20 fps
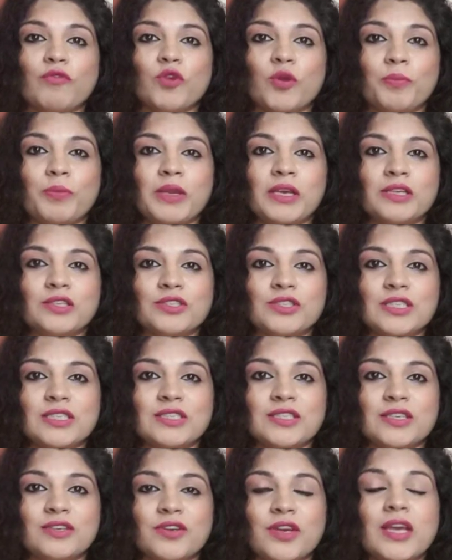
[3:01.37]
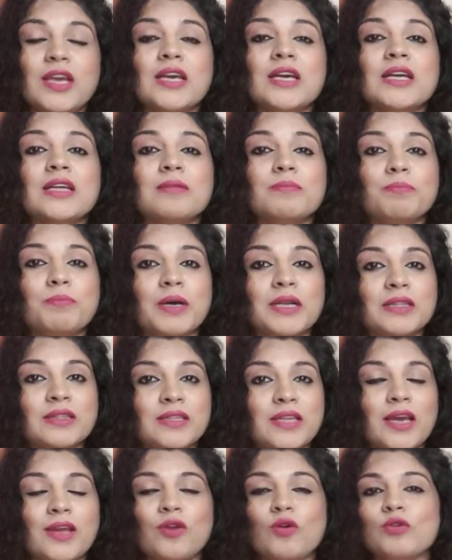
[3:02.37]
of your PhD degree,
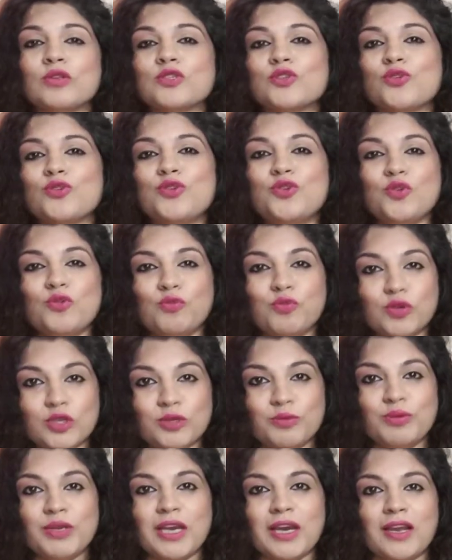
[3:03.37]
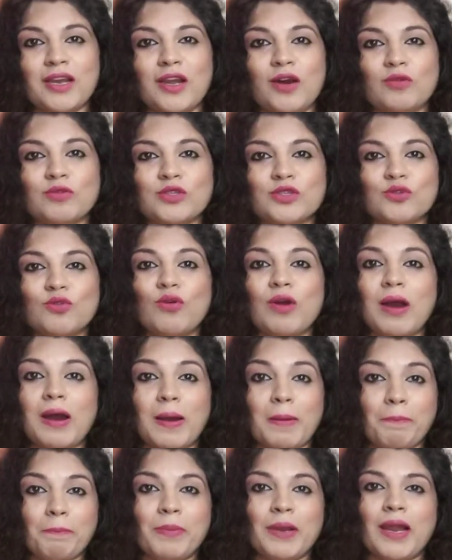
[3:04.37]
but then also you would be allowed to
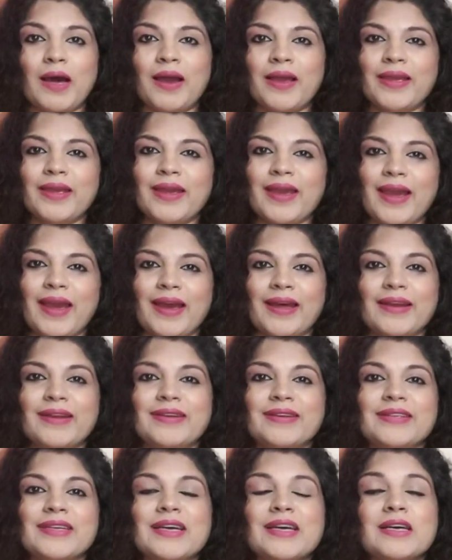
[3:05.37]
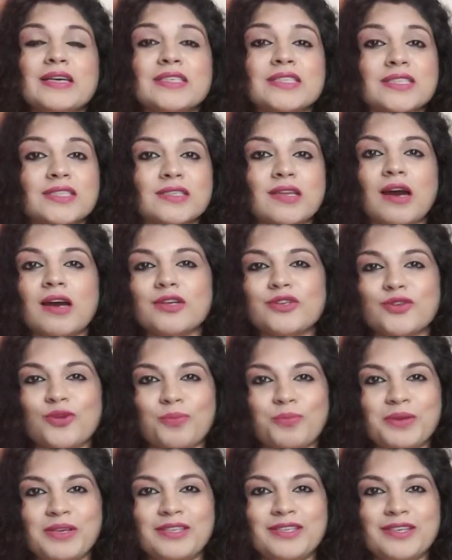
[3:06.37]
apply and start
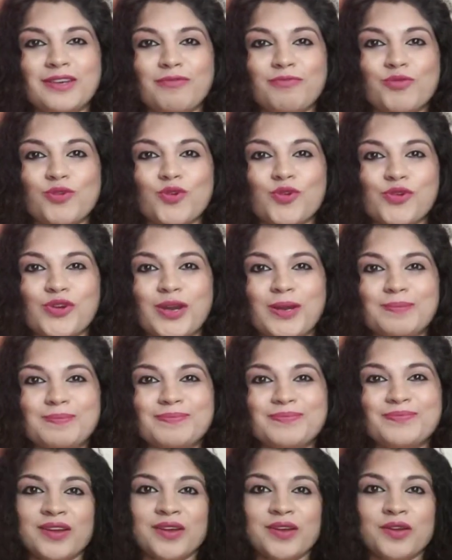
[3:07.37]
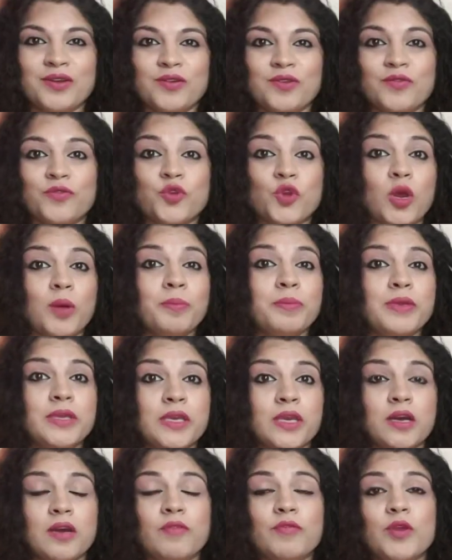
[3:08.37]
your PDF program. From
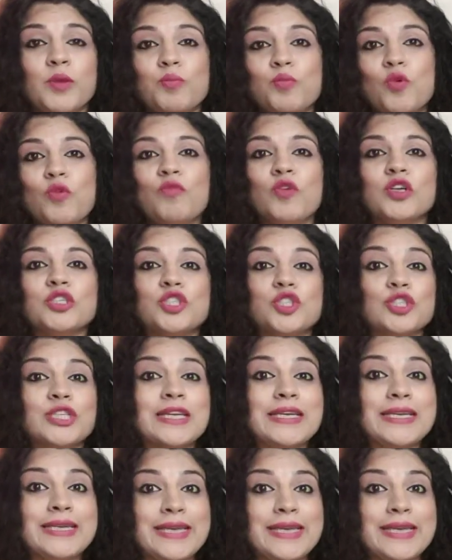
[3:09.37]
here, we move on to the